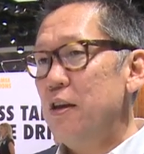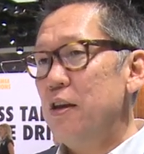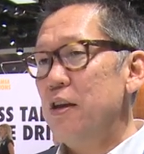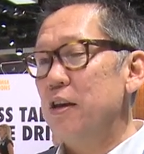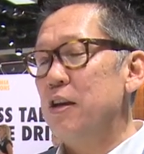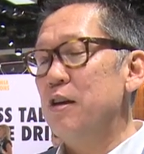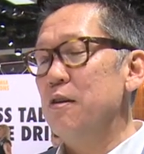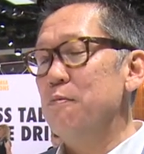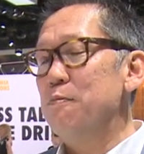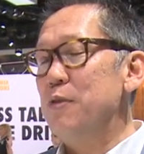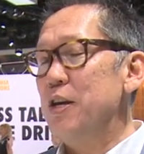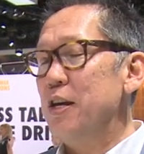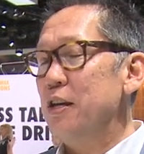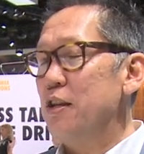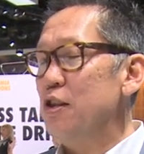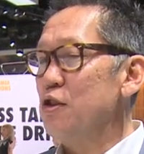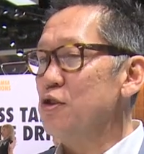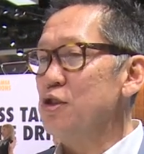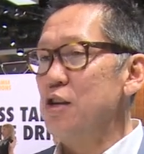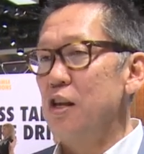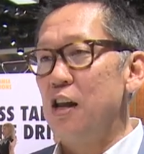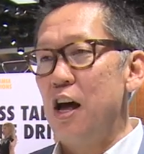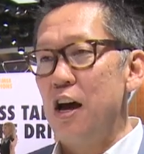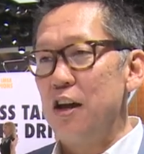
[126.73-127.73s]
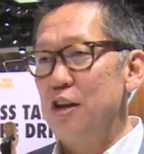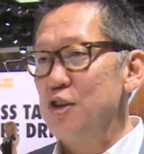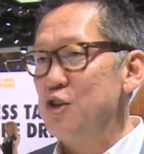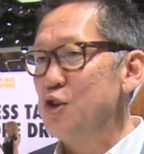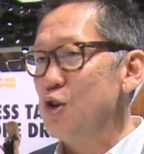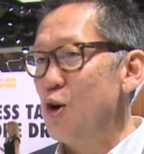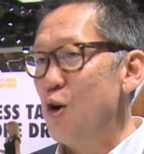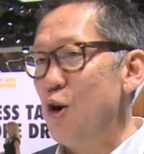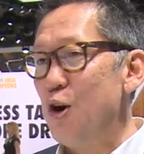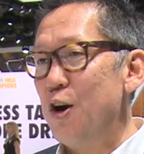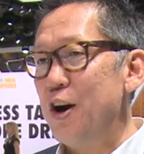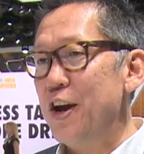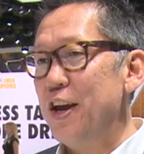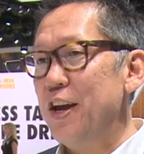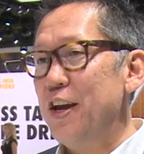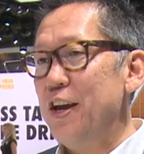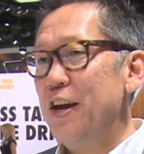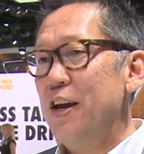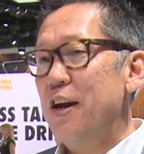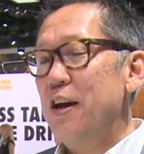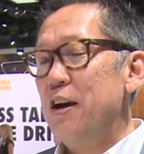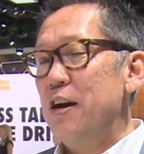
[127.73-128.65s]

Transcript: It could be, there's a lot of joy